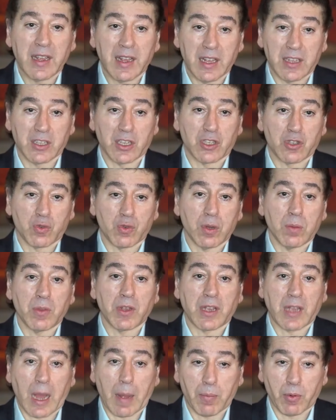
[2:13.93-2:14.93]
is extremely
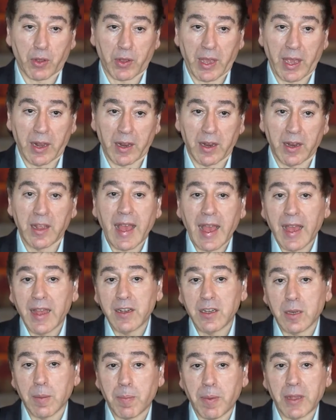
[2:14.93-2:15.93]
complicated and
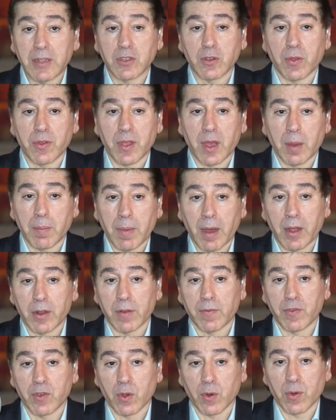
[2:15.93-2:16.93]
depends on the amount
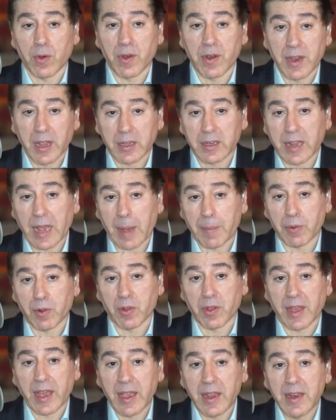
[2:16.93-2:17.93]
of your net capital
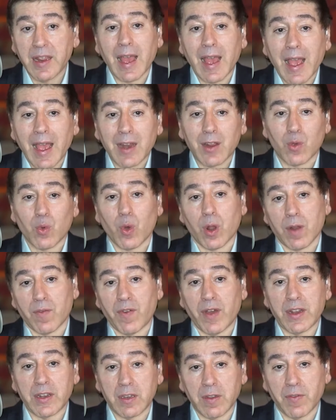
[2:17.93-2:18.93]
gain and
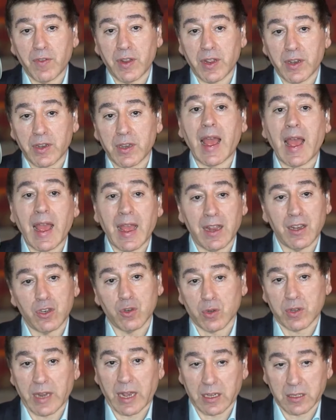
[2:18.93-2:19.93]
qualified dividend and your
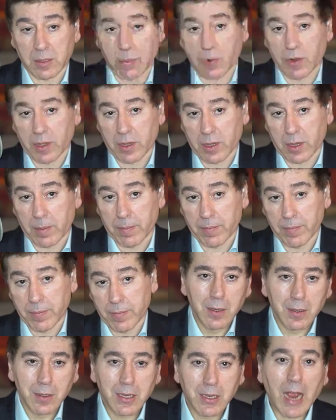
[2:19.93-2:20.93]
taxable income.
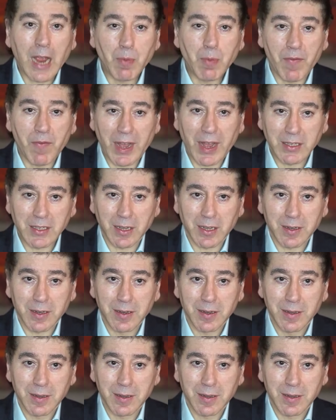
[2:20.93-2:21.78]
Type of asset.